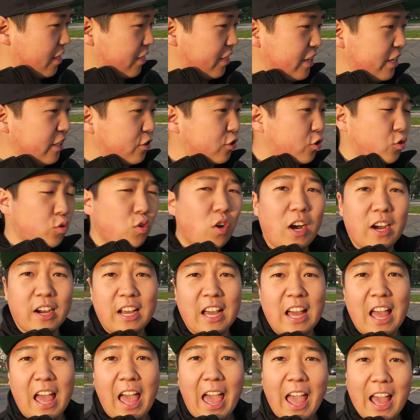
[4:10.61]
This
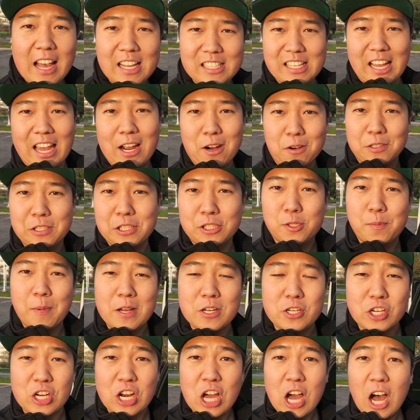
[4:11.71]
truck has air
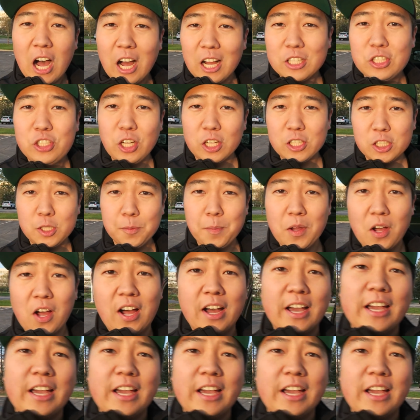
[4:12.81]
suspension. Adjustable